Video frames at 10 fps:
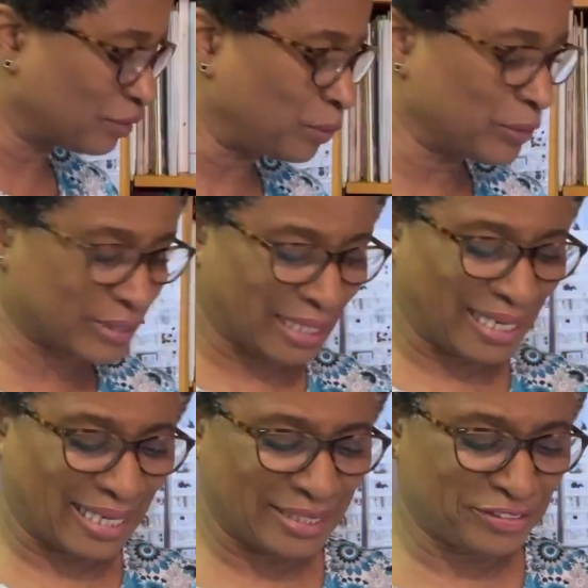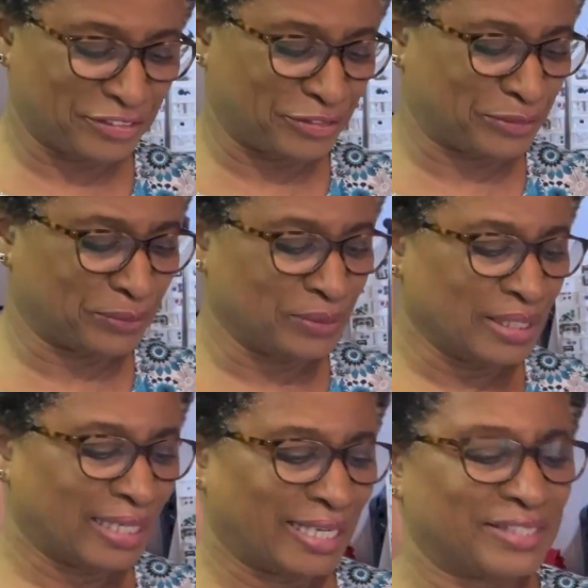course I had to do
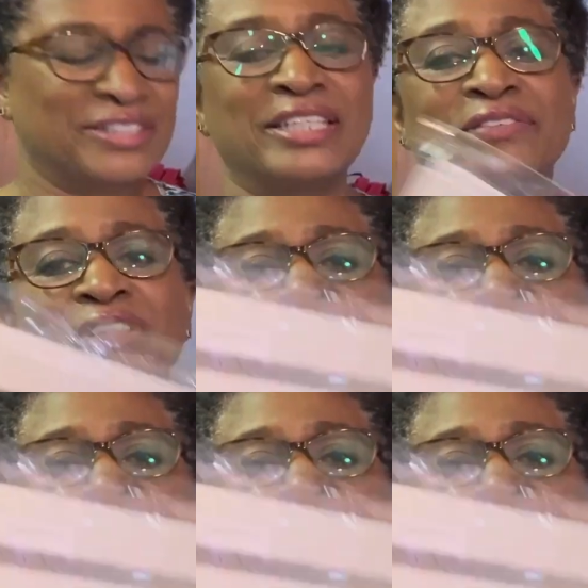had to get the